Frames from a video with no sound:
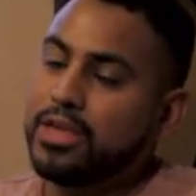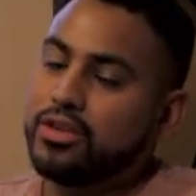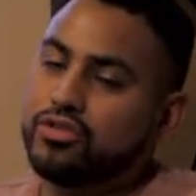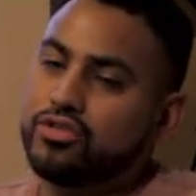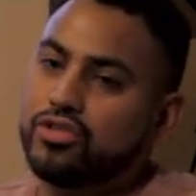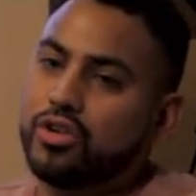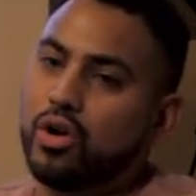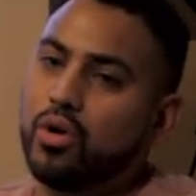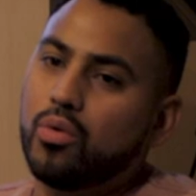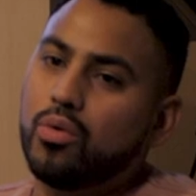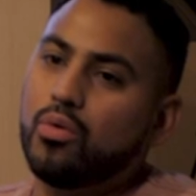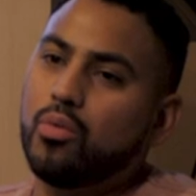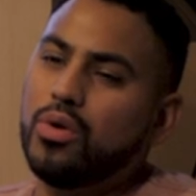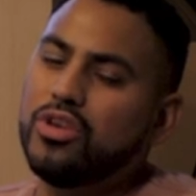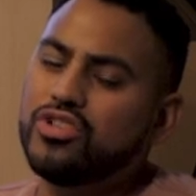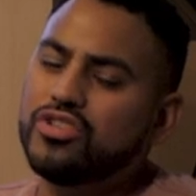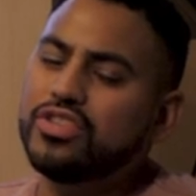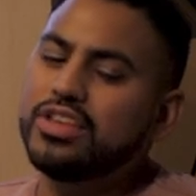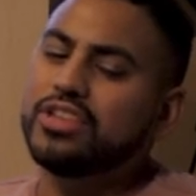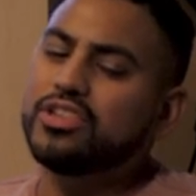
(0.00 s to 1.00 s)
So
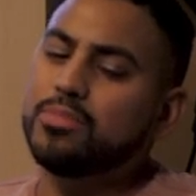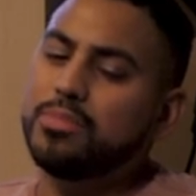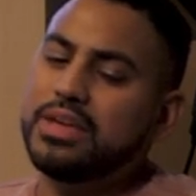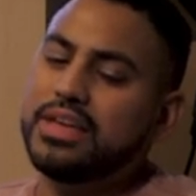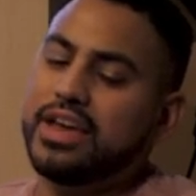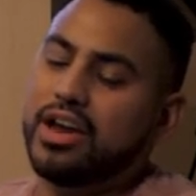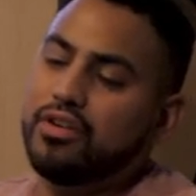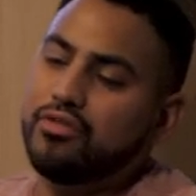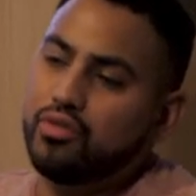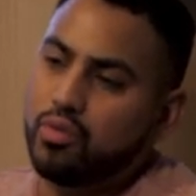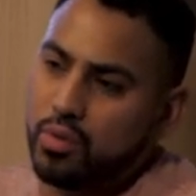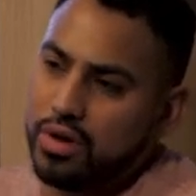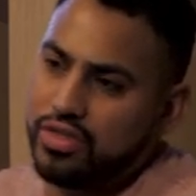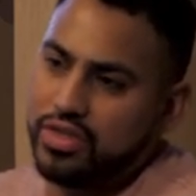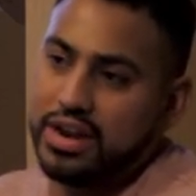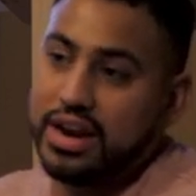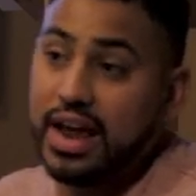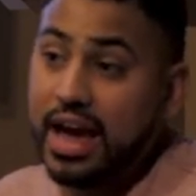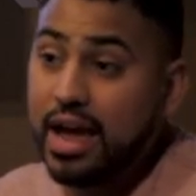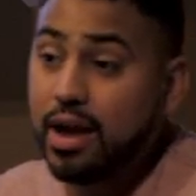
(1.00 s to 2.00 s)
we just need to be careful
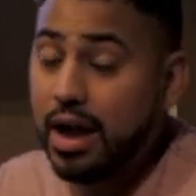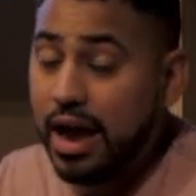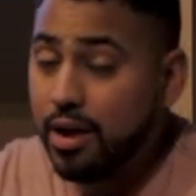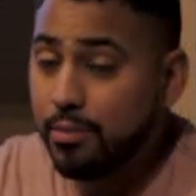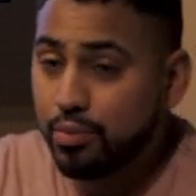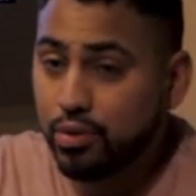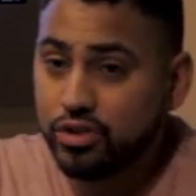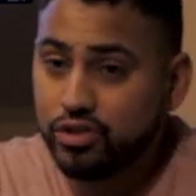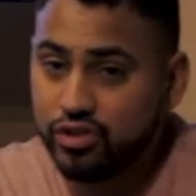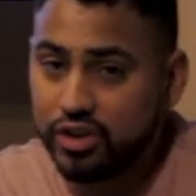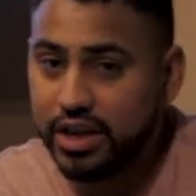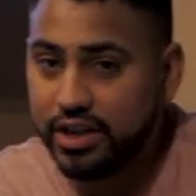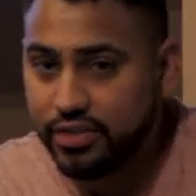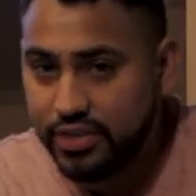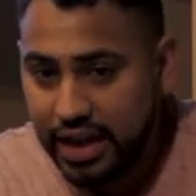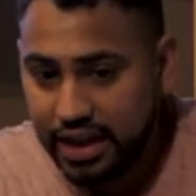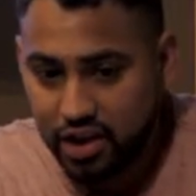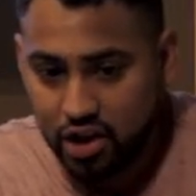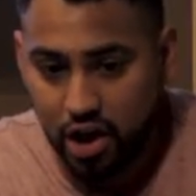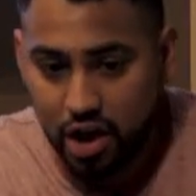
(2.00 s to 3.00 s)
with it. And I appreciate
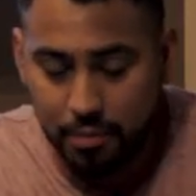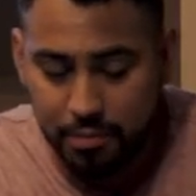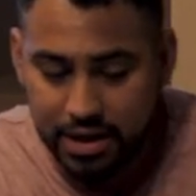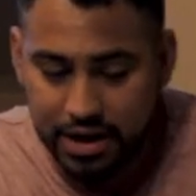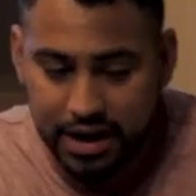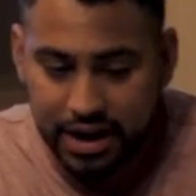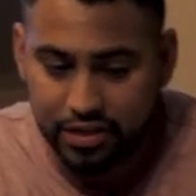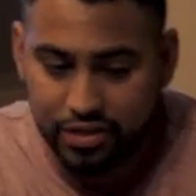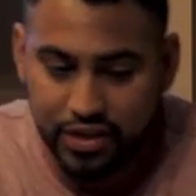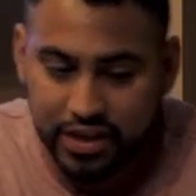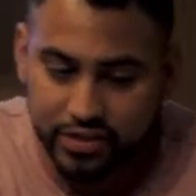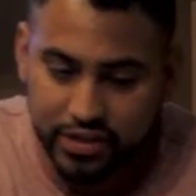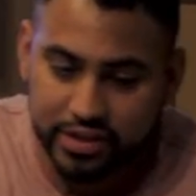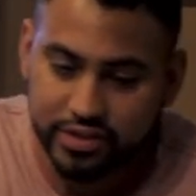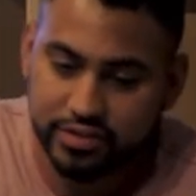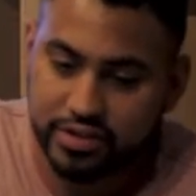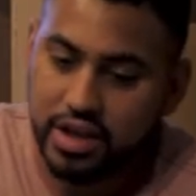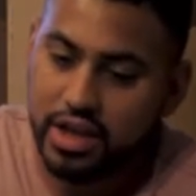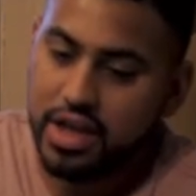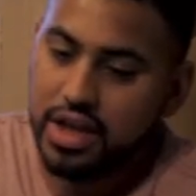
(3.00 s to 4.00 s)
that comment, and I think
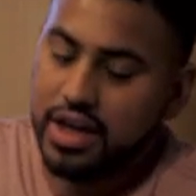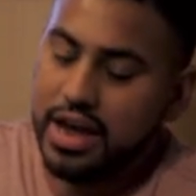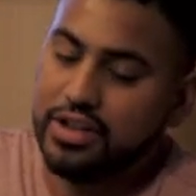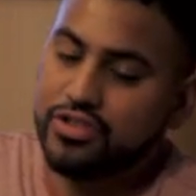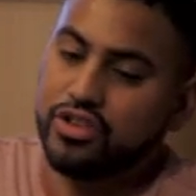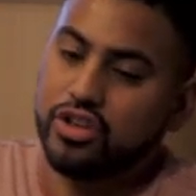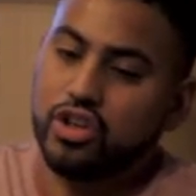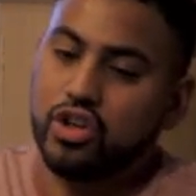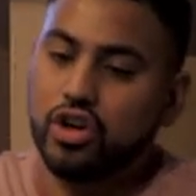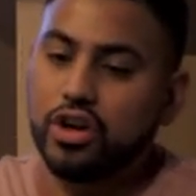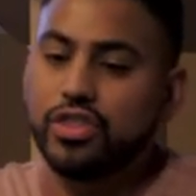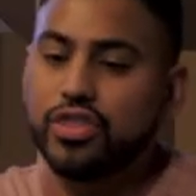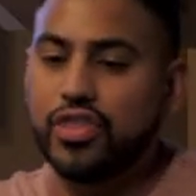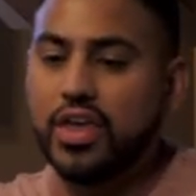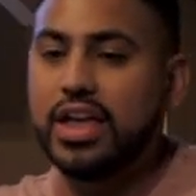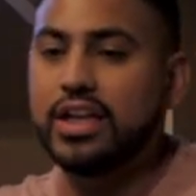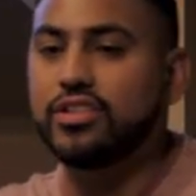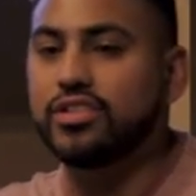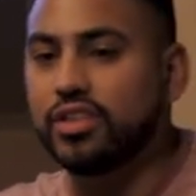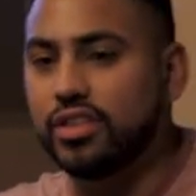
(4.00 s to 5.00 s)
that's a good
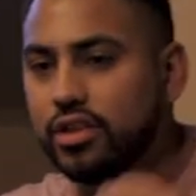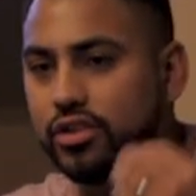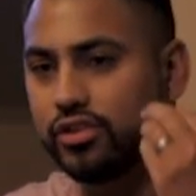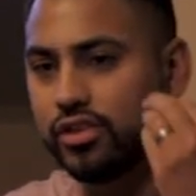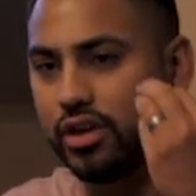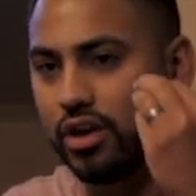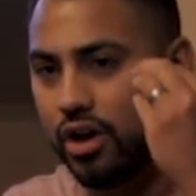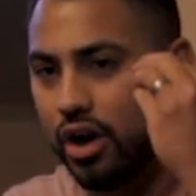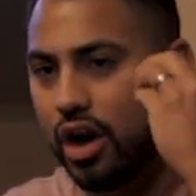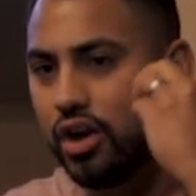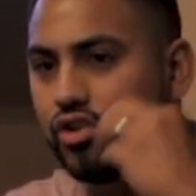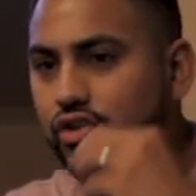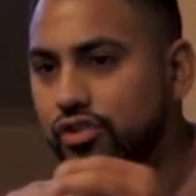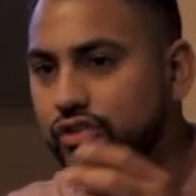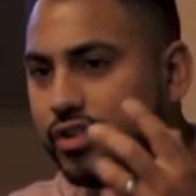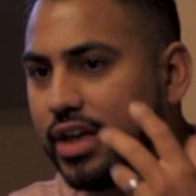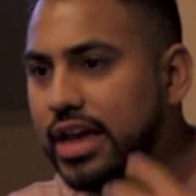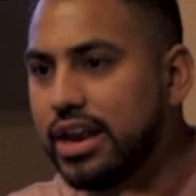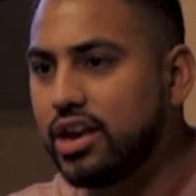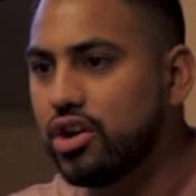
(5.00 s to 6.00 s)
thing to
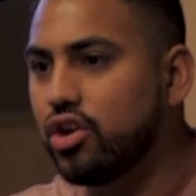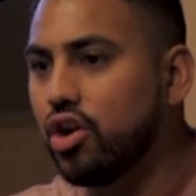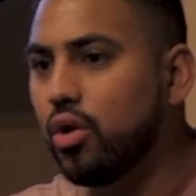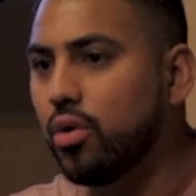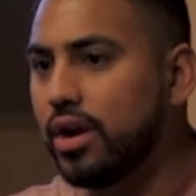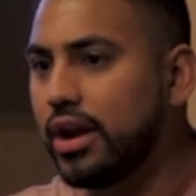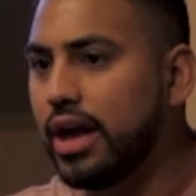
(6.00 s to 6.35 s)
understand and know.